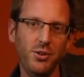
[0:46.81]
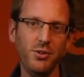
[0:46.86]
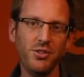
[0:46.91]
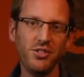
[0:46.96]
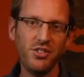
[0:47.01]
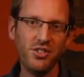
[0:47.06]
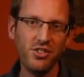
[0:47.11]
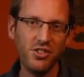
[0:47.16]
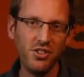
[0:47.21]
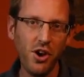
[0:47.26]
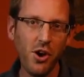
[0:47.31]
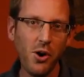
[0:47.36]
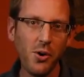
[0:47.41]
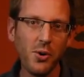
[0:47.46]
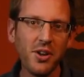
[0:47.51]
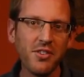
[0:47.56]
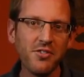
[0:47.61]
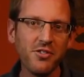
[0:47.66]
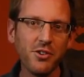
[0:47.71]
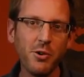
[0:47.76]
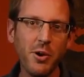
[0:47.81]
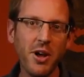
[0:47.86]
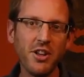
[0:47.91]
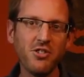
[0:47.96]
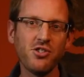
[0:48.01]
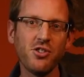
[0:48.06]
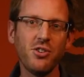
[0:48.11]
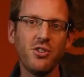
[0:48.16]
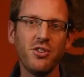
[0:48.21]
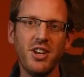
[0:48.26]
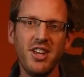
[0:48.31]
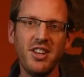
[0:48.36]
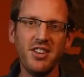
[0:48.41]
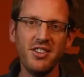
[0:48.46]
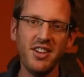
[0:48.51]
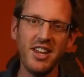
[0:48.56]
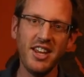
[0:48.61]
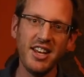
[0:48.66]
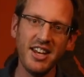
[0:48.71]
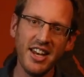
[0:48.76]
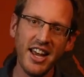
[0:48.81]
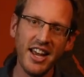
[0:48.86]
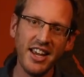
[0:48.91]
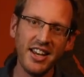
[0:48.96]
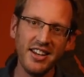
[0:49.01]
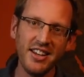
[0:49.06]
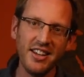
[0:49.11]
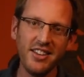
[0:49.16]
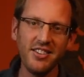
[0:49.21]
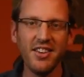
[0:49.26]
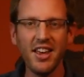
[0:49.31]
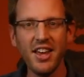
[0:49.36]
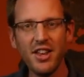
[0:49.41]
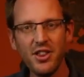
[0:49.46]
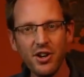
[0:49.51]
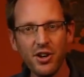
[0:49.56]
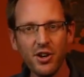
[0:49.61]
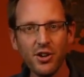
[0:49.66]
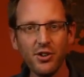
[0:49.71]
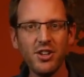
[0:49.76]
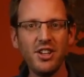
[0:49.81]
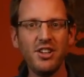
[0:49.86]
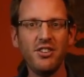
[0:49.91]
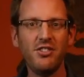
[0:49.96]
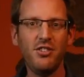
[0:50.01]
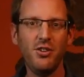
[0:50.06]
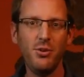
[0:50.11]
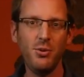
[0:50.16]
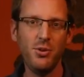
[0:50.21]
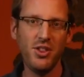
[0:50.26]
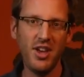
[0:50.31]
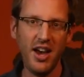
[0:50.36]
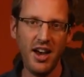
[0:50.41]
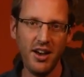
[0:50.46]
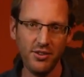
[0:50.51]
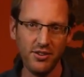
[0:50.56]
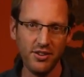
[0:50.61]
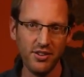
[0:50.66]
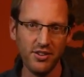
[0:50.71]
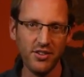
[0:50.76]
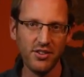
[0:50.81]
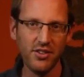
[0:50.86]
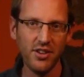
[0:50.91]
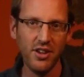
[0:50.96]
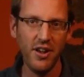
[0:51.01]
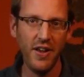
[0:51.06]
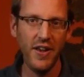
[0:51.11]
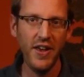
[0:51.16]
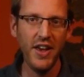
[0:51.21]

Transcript: It was so influential in the late 90s and the early 2000s.